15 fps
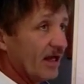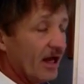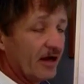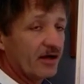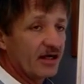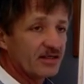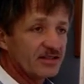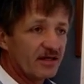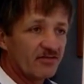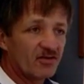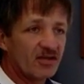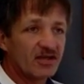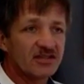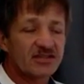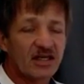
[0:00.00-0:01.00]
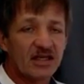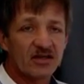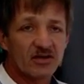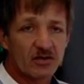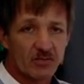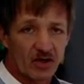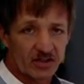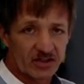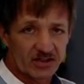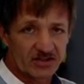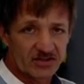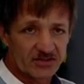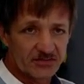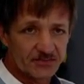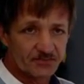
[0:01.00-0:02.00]
nowadays everything is getting
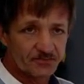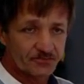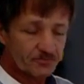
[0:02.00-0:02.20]
robotics.